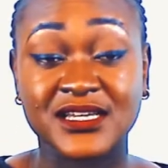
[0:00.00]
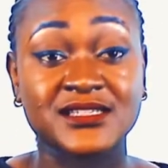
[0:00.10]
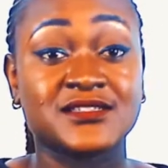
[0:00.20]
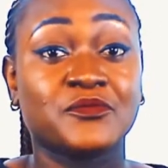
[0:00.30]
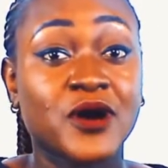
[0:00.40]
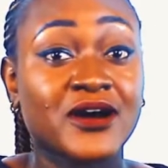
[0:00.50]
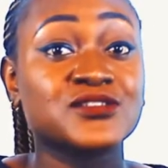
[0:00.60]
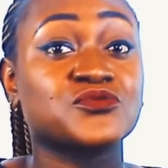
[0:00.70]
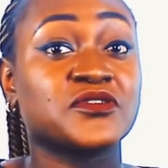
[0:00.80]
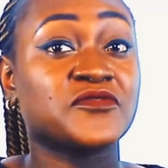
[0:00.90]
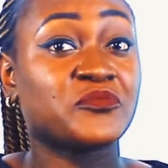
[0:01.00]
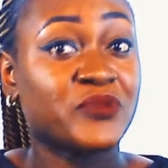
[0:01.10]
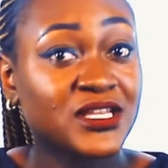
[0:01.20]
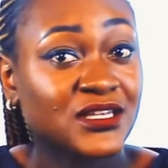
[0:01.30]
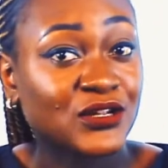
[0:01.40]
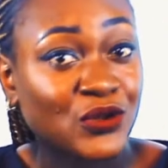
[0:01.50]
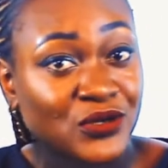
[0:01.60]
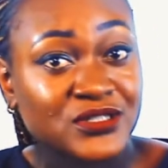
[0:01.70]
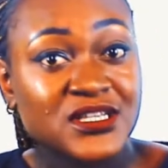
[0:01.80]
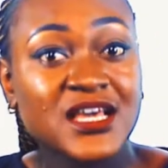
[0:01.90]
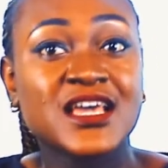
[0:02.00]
that is the powers to even make the laws,